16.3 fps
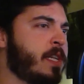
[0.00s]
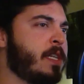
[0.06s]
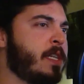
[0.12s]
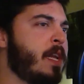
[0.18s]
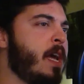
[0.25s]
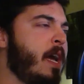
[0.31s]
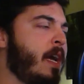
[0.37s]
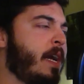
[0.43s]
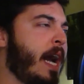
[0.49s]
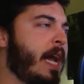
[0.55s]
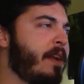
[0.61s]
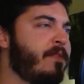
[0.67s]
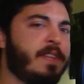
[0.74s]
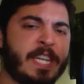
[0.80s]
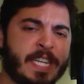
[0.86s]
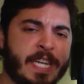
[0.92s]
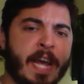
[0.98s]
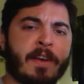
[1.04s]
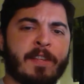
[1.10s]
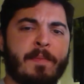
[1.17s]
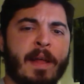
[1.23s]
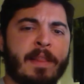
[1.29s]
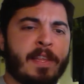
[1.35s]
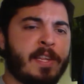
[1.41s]
and kind of
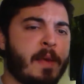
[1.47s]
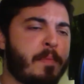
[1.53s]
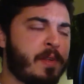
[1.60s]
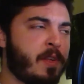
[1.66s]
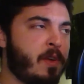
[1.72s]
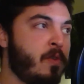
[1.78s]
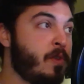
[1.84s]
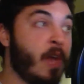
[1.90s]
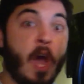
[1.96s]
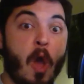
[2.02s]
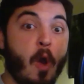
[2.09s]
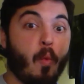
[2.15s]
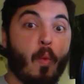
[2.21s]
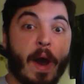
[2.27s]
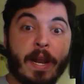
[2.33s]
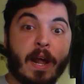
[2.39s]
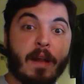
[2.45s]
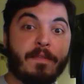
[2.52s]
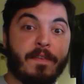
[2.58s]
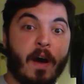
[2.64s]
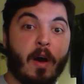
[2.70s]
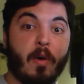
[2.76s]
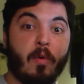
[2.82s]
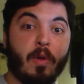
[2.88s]
details about these episodes, why not
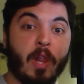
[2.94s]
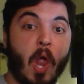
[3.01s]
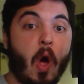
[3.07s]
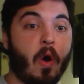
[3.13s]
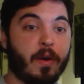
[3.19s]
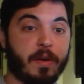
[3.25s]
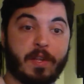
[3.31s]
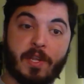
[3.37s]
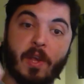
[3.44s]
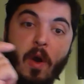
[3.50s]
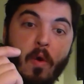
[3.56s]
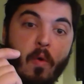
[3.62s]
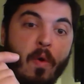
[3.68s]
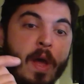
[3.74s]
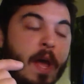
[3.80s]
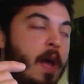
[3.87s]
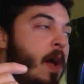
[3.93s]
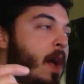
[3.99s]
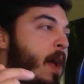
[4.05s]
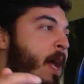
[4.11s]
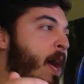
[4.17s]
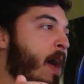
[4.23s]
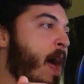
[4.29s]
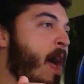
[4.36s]
follow along? So
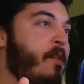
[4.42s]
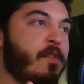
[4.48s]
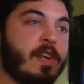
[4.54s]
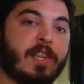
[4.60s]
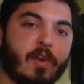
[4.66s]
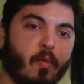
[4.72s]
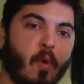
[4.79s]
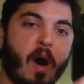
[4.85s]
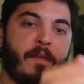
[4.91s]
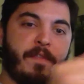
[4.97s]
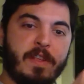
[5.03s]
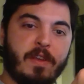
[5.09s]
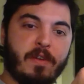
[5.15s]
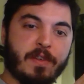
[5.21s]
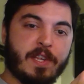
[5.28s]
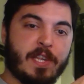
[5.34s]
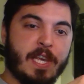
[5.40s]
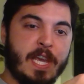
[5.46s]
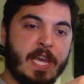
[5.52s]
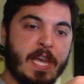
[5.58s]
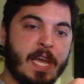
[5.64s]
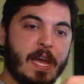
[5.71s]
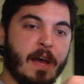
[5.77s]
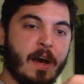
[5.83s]
every so often you'll
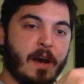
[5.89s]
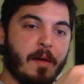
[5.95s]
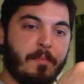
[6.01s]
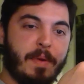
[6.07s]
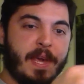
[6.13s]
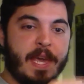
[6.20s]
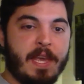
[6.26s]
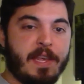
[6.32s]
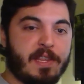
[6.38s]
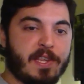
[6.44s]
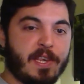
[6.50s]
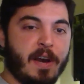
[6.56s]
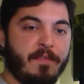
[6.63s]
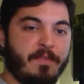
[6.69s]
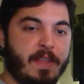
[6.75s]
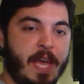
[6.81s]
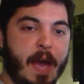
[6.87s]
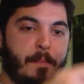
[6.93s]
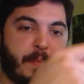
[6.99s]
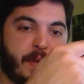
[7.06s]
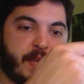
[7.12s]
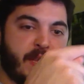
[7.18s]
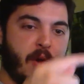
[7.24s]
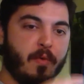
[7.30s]
see a piece of the
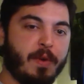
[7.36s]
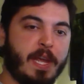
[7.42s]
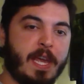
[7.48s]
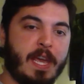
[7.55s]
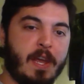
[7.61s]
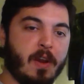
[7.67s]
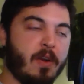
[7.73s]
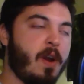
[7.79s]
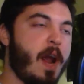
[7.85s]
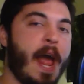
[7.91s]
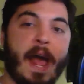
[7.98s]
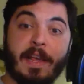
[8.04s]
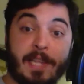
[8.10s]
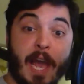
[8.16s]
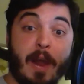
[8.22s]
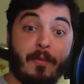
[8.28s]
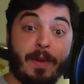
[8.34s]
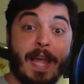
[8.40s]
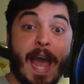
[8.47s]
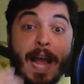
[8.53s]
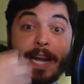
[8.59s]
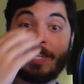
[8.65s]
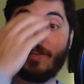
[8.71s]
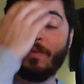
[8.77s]
episode here as I
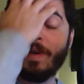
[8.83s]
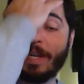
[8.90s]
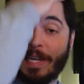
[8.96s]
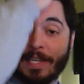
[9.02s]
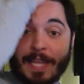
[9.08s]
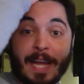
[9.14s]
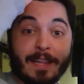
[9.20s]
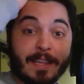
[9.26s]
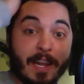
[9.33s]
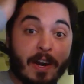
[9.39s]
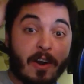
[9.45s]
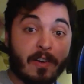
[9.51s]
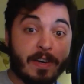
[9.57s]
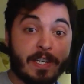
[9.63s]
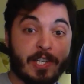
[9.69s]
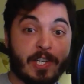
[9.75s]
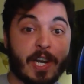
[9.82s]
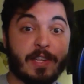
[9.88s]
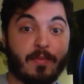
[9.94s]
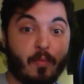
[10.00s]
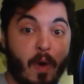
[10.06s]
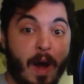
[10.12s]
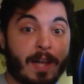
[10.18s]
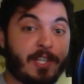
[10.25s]
react to it, because I literally
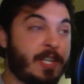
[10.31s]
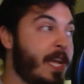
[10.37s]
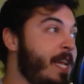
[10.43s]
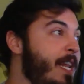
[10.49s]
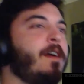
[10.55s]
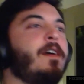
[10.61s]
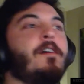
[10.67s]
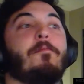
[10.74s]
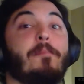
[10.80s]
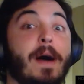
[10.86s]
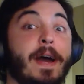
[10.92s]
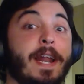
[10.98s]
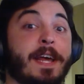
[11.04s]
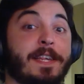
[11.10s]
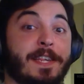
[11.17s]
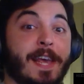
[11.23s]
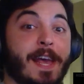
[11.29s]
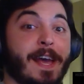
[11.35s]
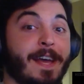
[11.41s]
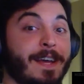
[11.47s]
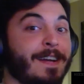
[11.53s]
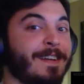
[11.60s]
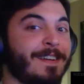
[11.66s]
just watched it. Might I say,